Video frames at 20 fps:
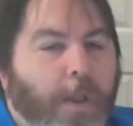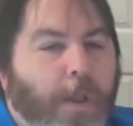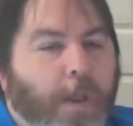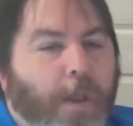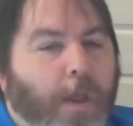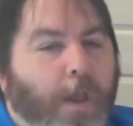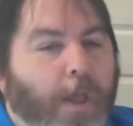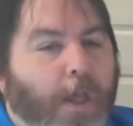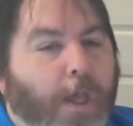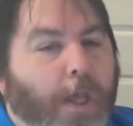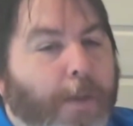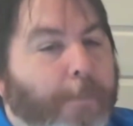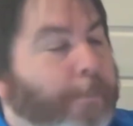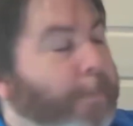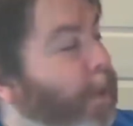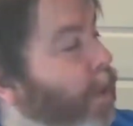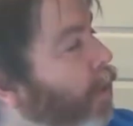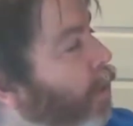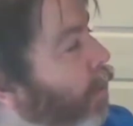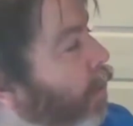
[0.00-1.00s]

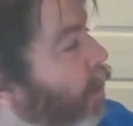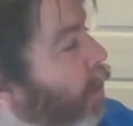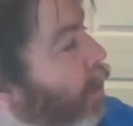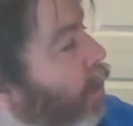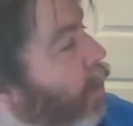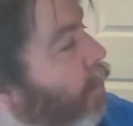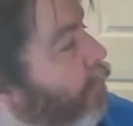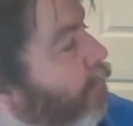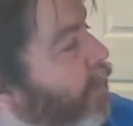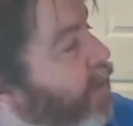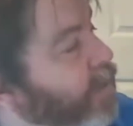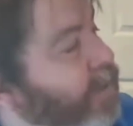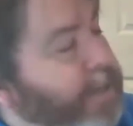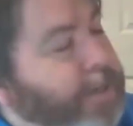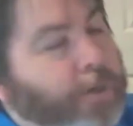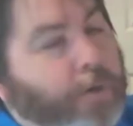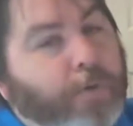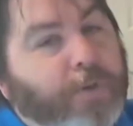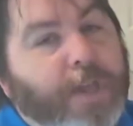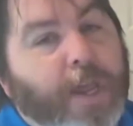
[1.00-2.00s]
The
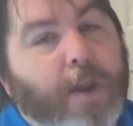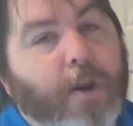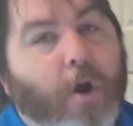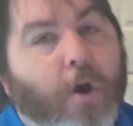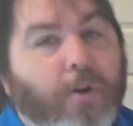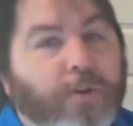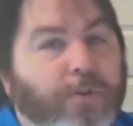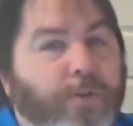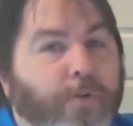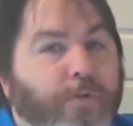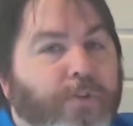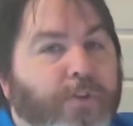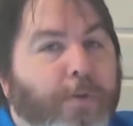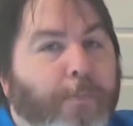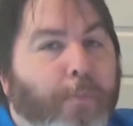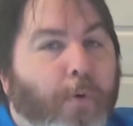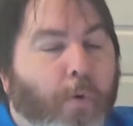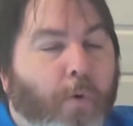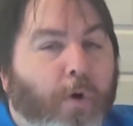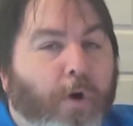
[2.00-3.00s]
VC210 also
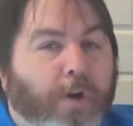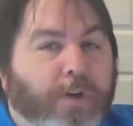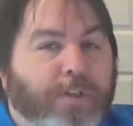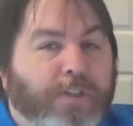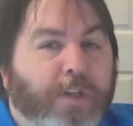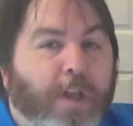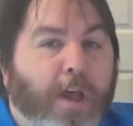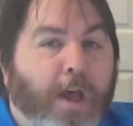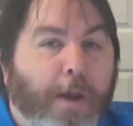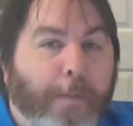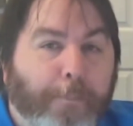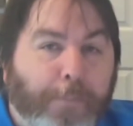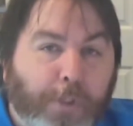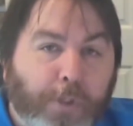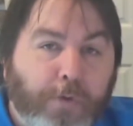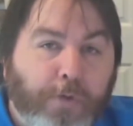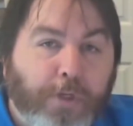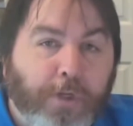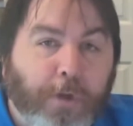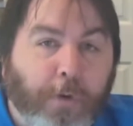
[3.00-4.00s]
supports
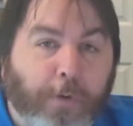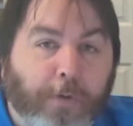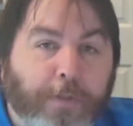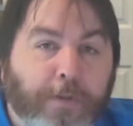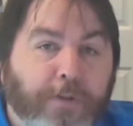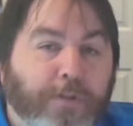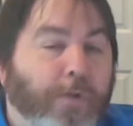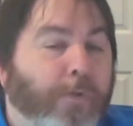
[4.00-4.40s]
Bluetooth.